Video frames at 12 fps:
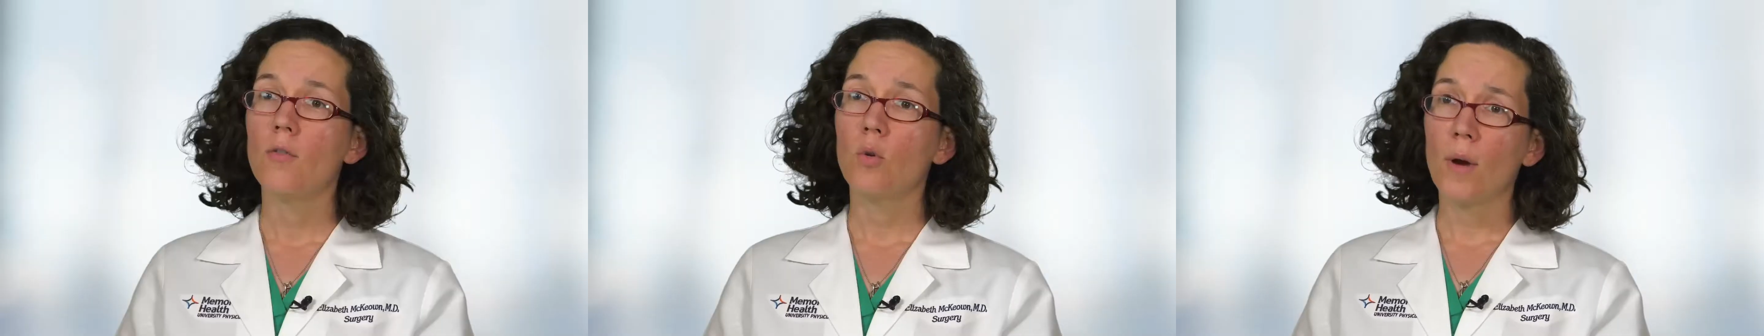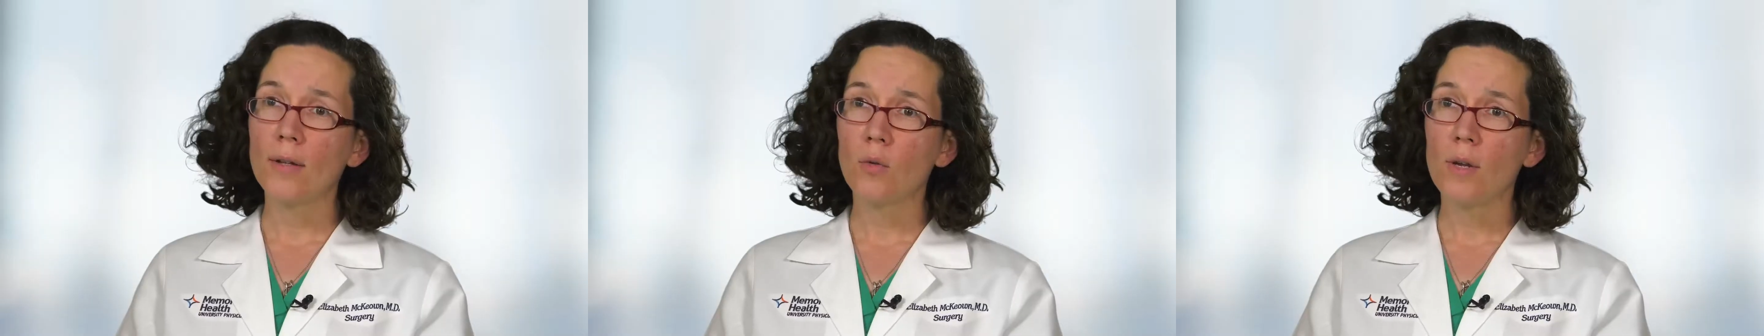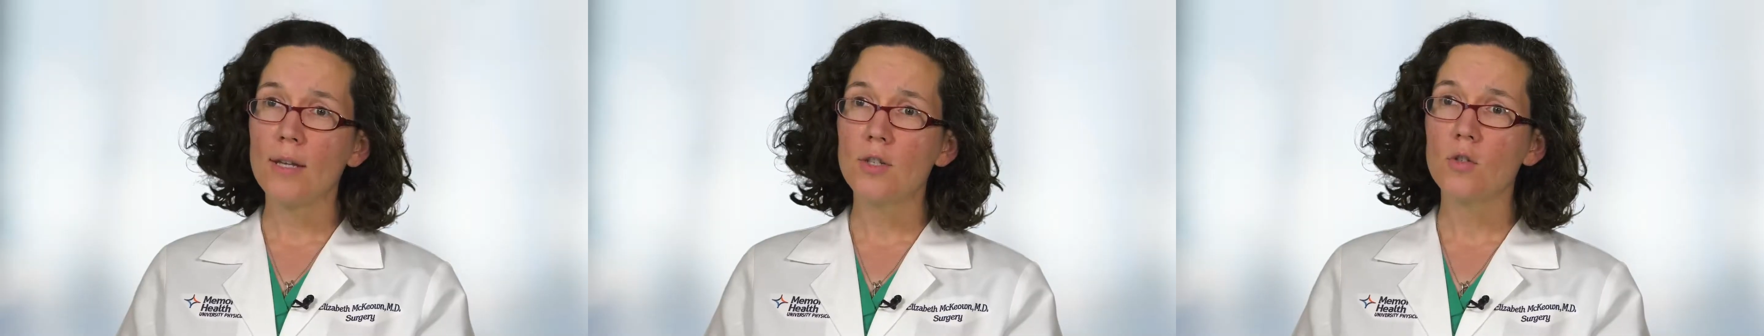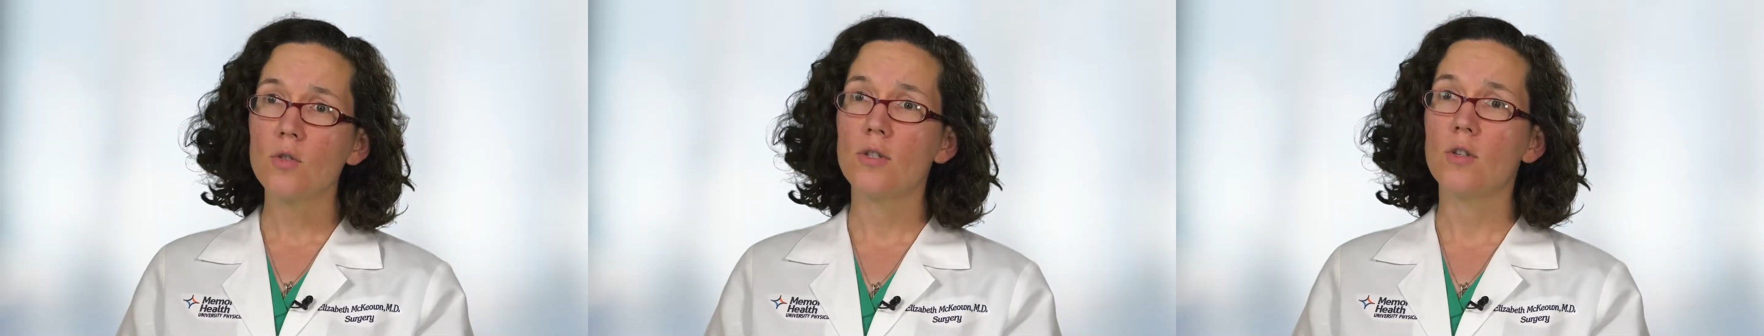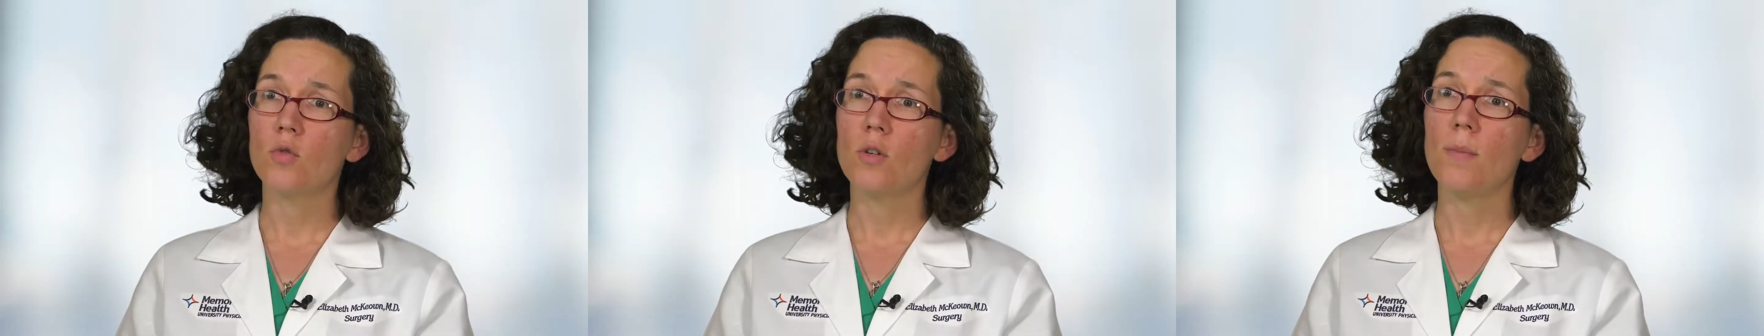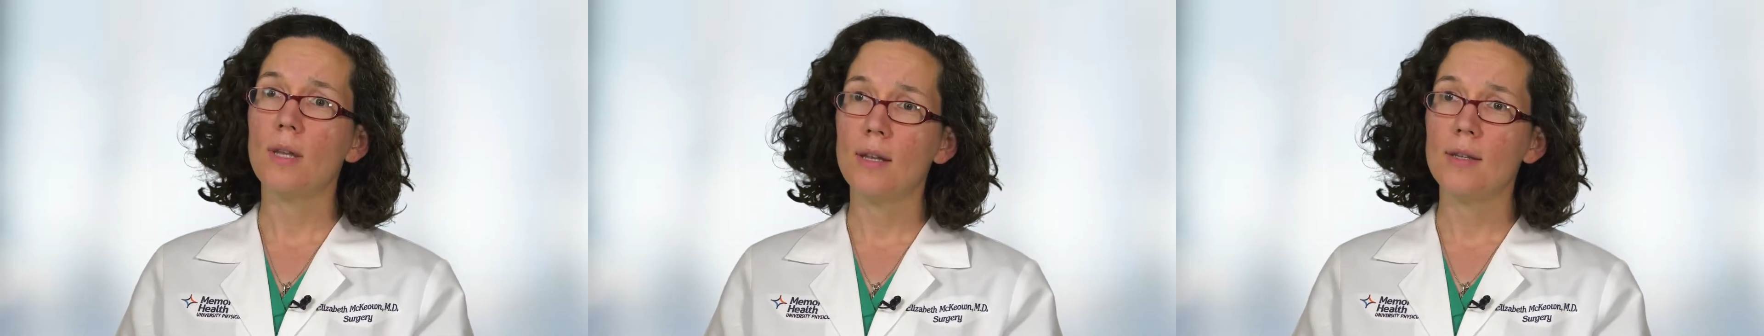For rectal cancers, the
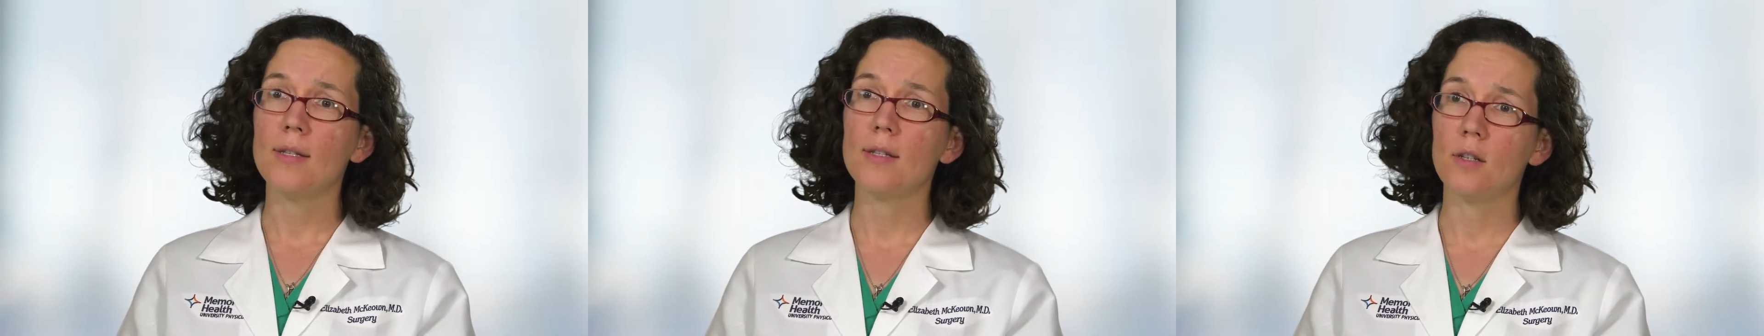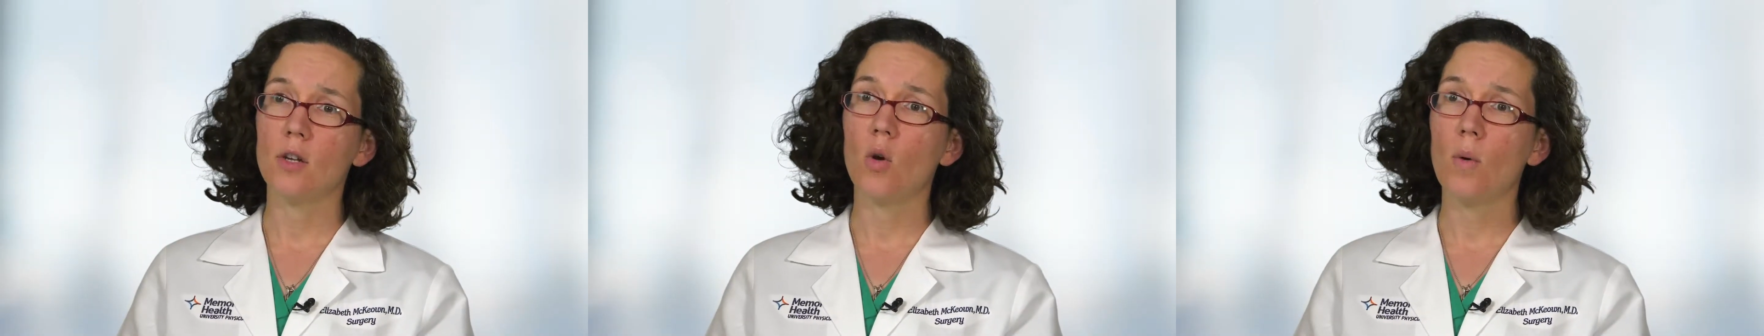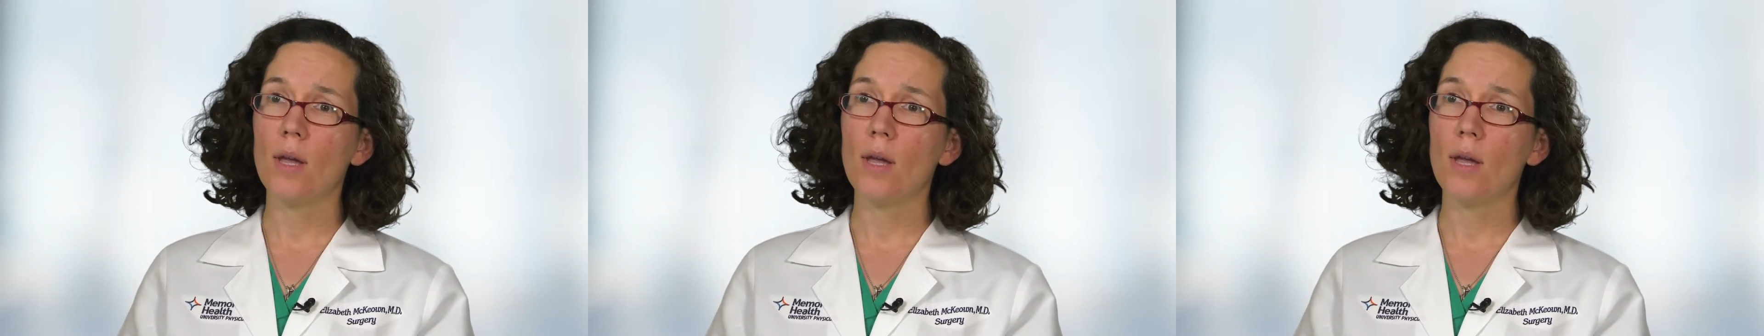treatment is to go